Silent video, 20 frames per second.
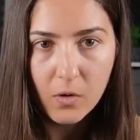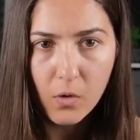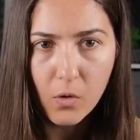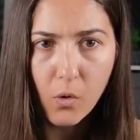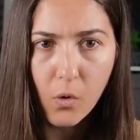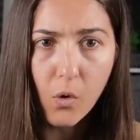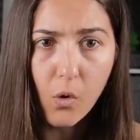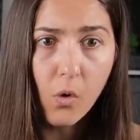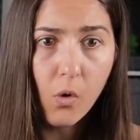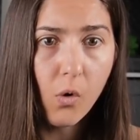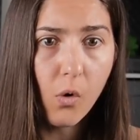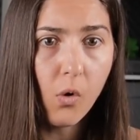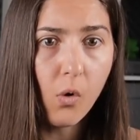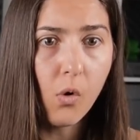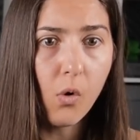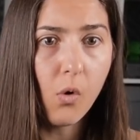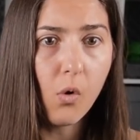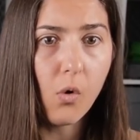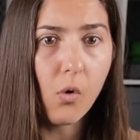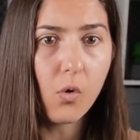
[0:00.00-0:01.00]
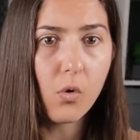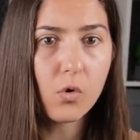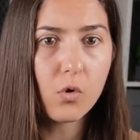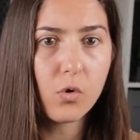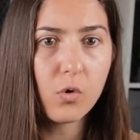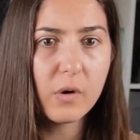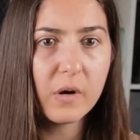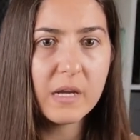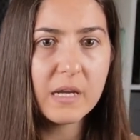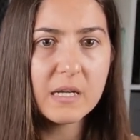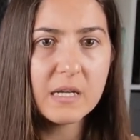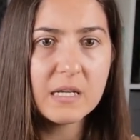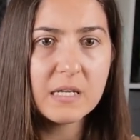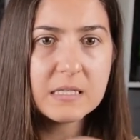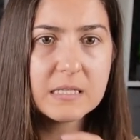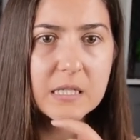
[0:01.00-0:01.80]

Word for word: Oh, queen